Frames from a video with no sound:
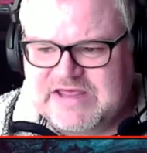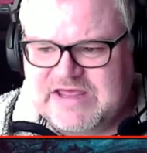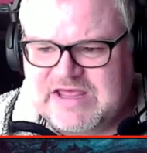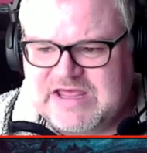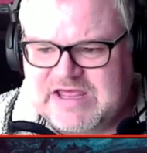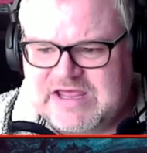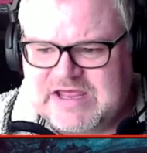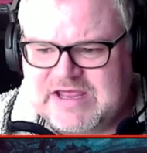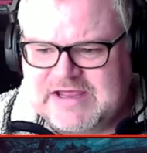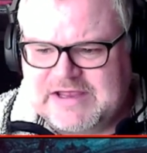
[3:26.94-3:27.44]

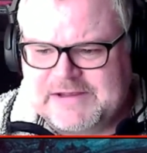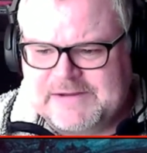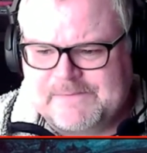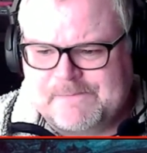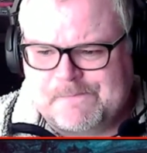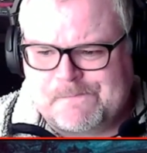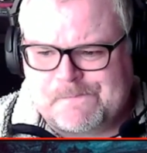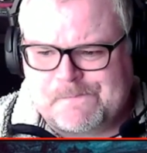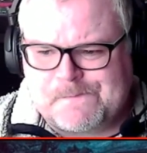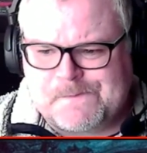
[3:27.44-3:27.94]

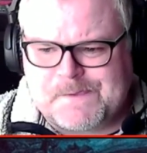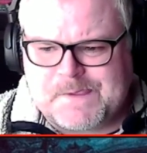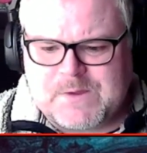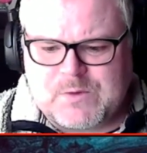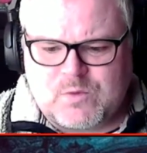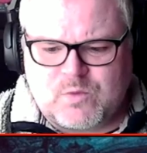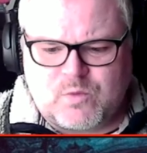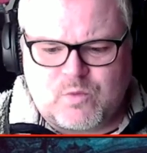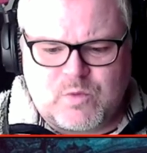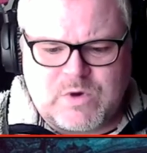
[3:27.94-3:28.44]

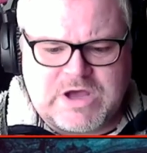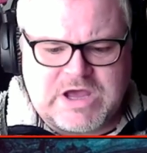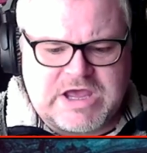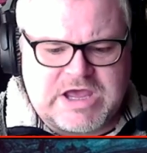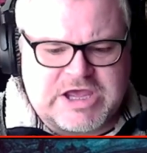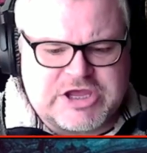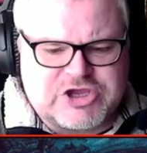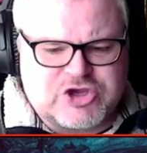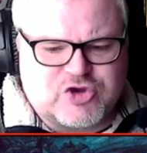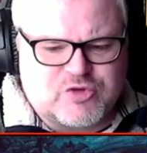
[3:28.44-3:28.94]

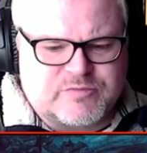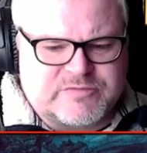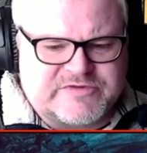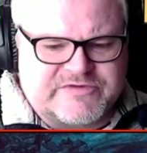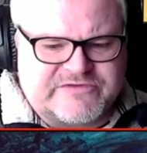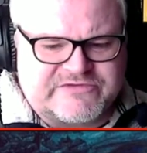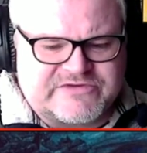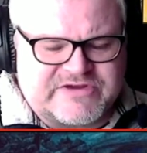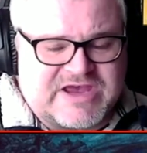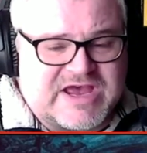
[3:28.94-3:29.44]
where
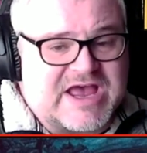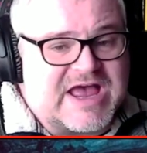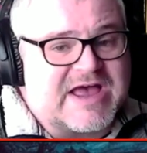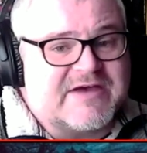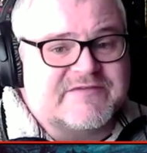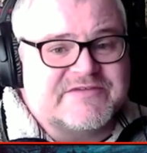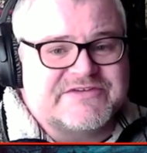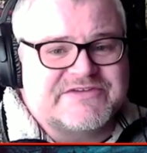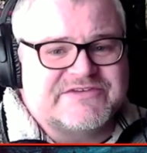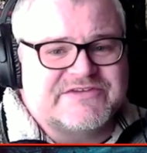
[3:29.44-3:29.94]
humans are
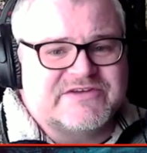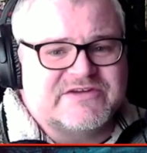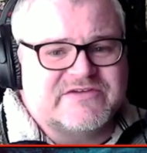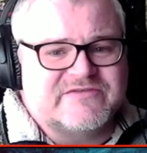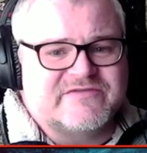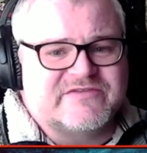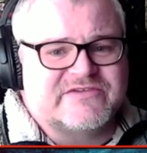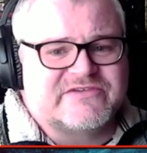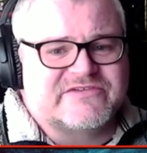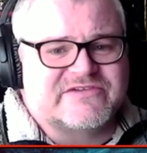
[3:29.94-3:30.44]
harvested
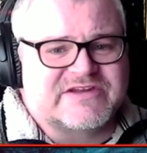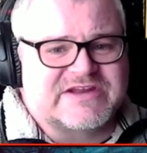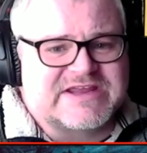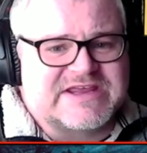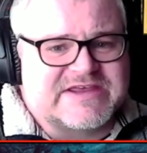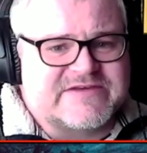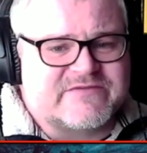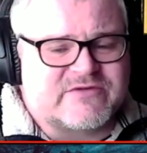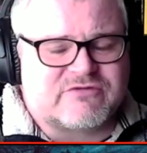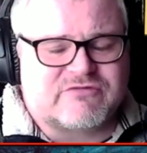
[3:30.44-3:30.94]
for
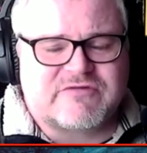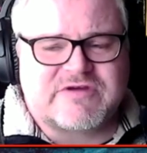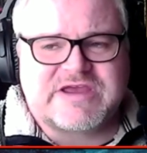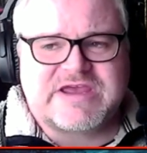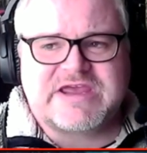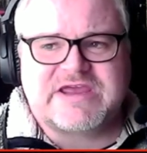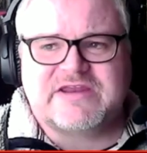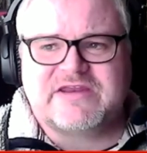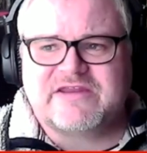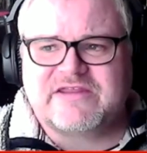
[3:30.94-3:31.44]

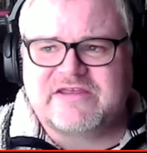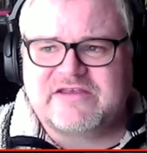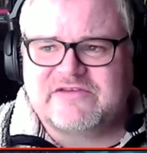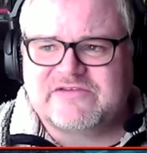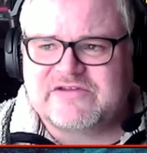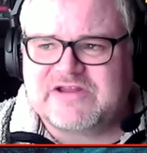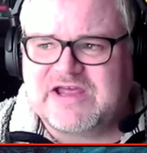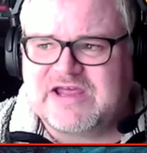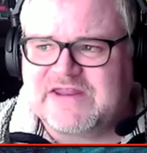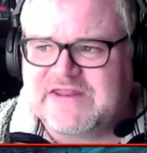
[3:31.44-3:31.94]
slavery and
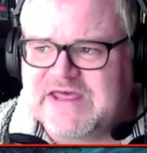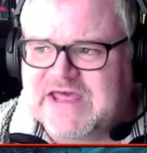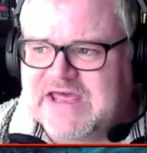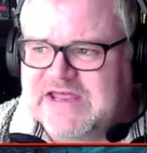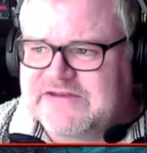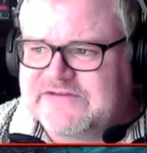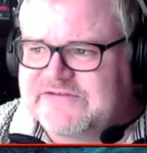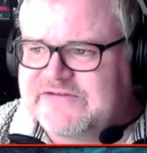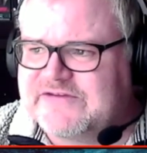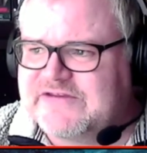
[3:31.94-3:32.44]
things like
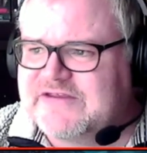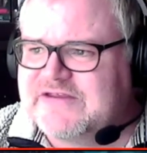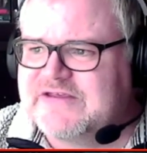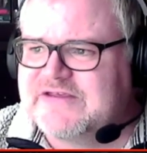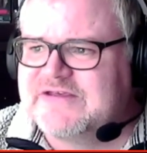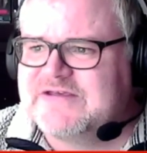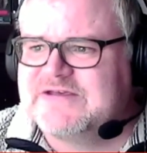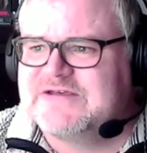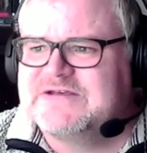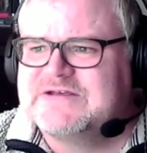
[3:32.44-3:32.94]
that.
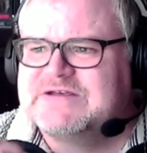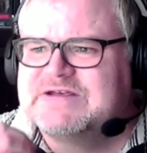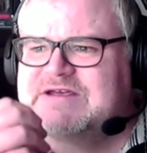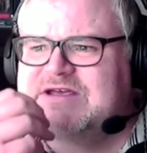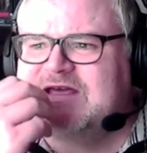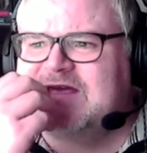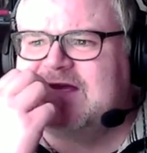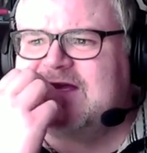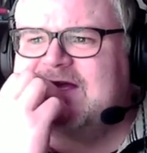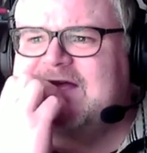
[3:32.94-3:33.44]

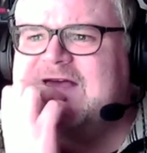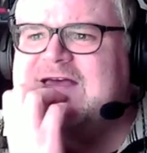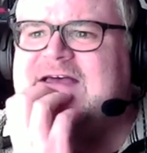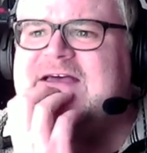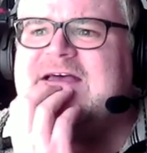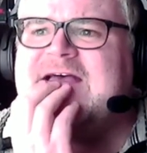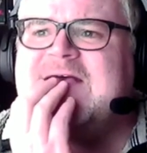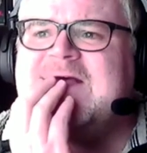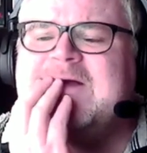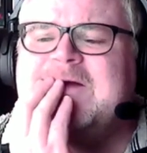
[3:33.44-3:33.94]

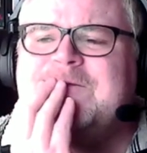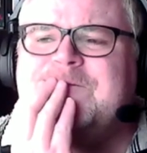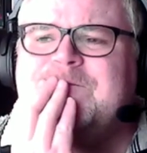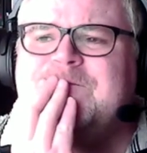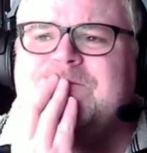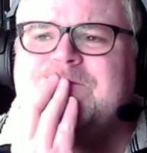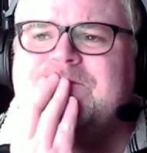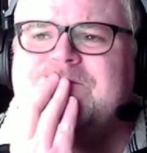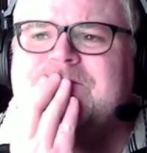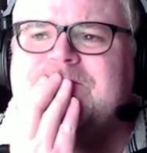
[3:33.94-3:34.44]
And